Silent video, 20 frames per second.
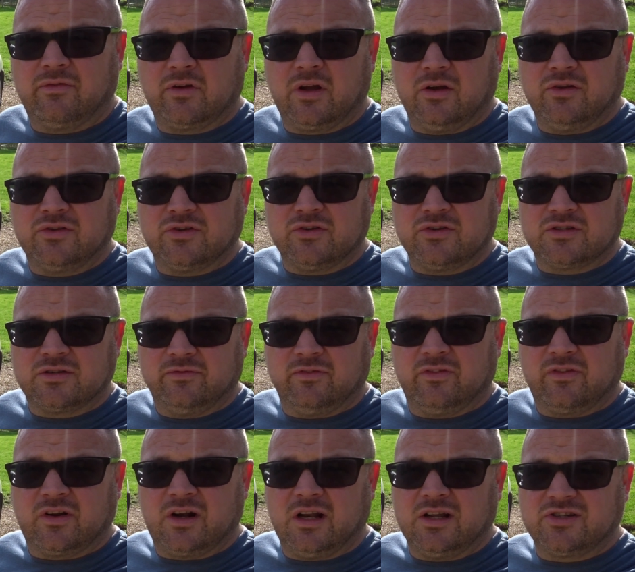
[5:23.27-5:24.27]
go and do
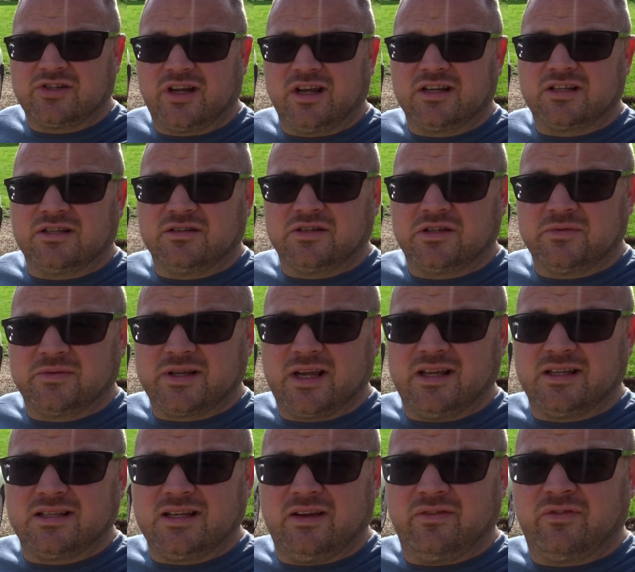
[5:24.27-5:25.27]
some clutch kicks and some
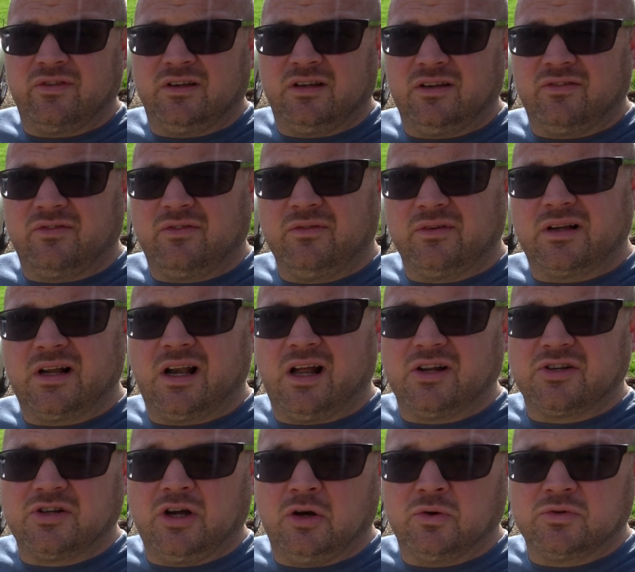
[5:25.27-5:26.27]
skids. If the
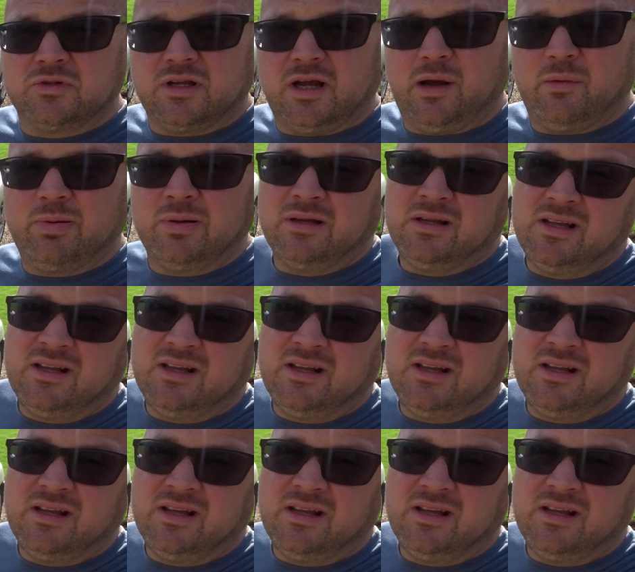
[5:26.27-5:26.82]
clutch holds up,